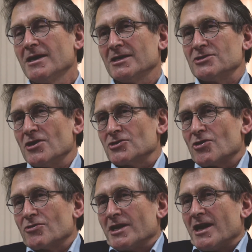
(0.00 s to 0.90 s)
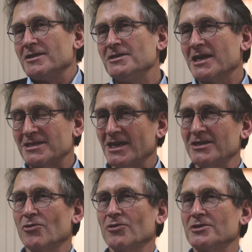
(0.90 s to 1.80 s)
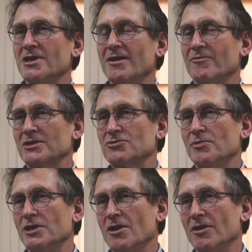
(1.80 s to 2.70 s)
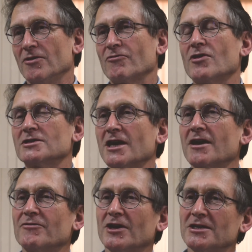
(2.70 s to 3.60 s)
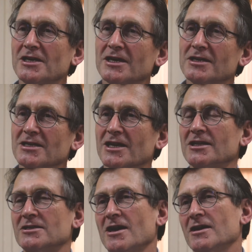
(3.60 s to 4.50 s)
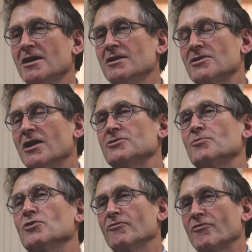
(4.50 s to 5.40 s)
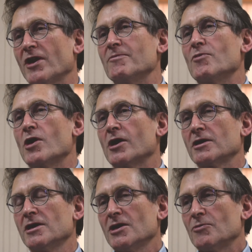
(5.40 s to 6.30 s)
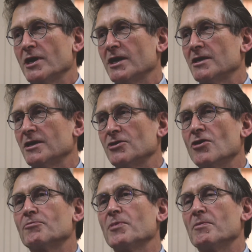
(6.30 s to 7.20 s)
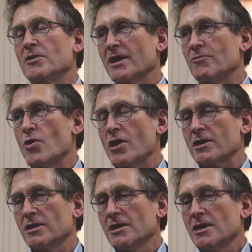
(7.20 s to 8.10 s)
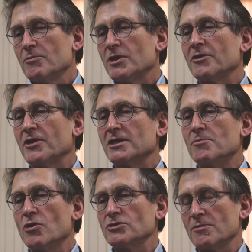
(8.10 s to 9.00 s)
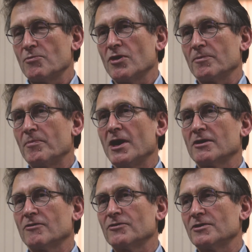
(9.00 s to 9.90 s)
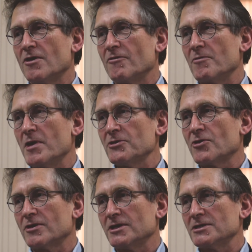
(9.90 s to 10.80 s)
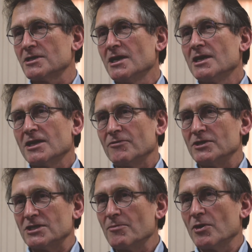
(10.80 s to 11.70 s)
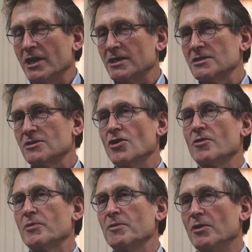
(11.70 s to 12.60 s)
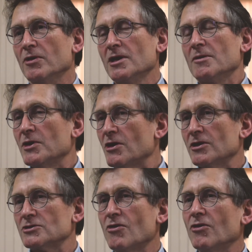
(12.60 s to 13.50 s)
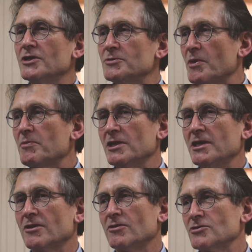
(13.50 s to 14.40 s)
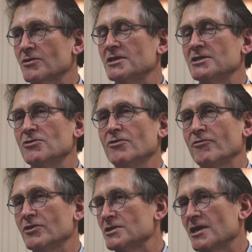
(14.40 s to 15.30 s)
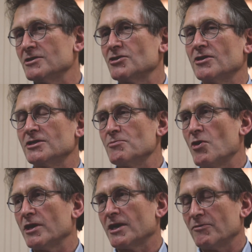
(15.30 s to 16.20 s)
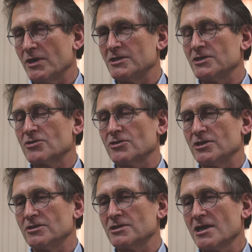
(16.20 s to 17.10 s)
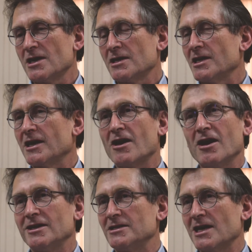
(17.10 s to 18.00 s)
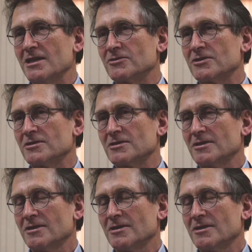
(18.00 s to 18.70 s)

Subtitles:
It's not so that I dictate all the time what to be done. Of course, I have ideas and I try to a framework where young people can work. But I think the most important part of a mentor is that we stimulate young people. Because all these people here, also at this university, I saw this morning, we had discussions, they are highly talented.